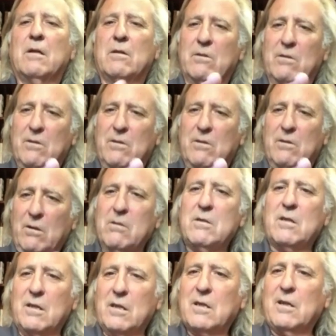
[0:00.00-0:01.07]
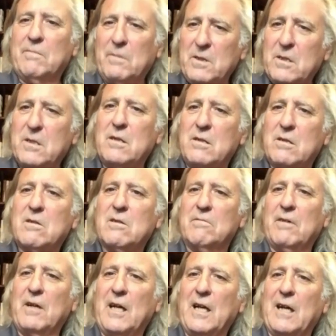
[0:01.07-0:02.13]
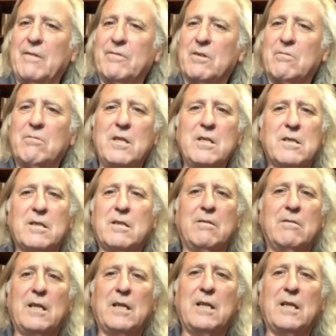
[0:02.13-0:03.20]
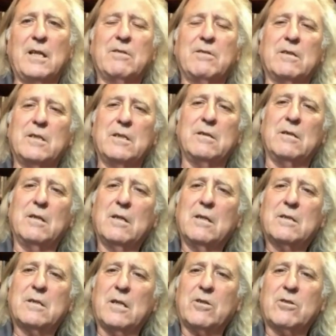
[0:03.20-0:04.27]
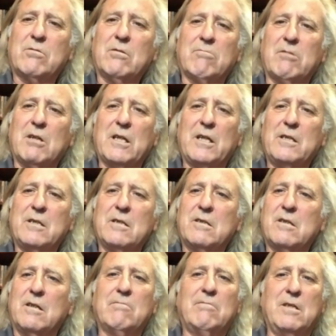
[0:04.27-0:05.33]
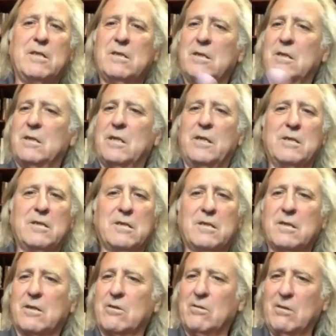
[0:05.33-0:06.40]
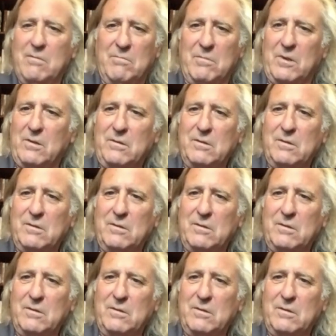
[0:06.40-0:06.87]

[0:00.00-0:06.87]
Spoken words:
those are the couples that survive. The ones that don't have a good sexual relations are the ones that tends to crumble.